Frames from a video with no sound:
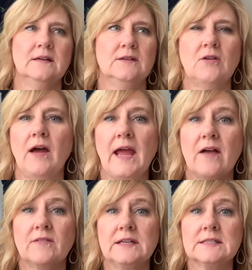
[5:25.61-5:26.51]
not
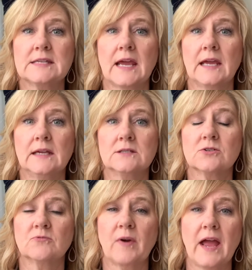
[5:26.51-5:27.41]
having a day
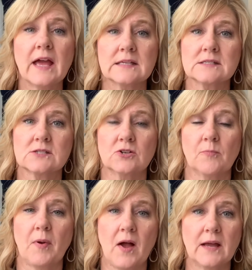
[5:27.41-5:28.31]
to rest your
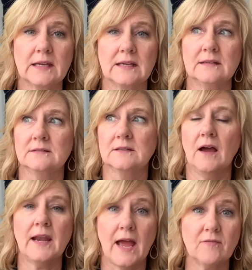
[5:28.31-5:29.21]
body,
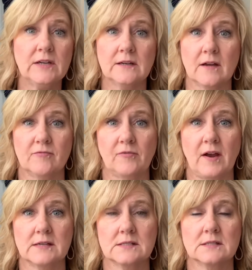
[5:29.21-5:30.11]
not having enough
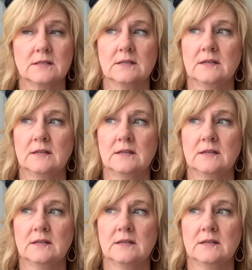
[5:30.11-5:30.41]
rest,